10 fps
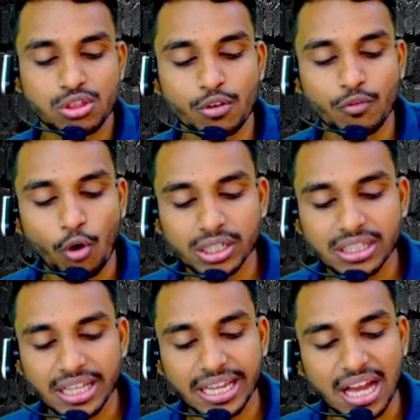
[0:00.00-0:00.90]
So what
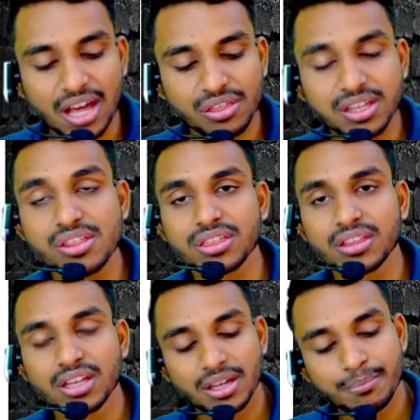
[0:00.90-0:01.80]
they can ask is
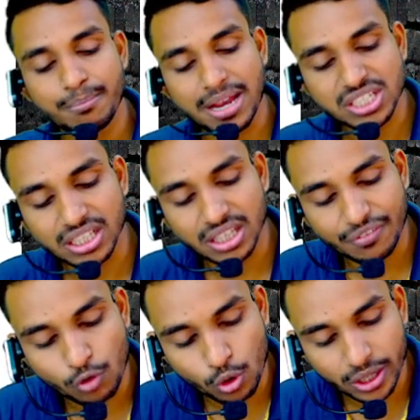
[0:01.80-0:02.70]
mention the
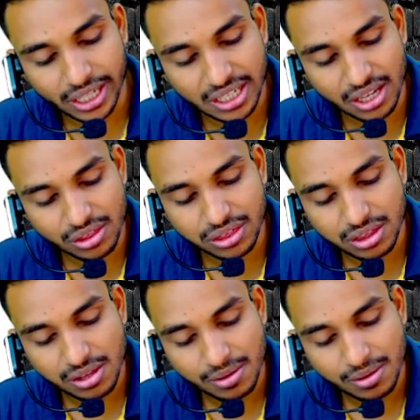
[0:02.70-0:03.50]
4 areas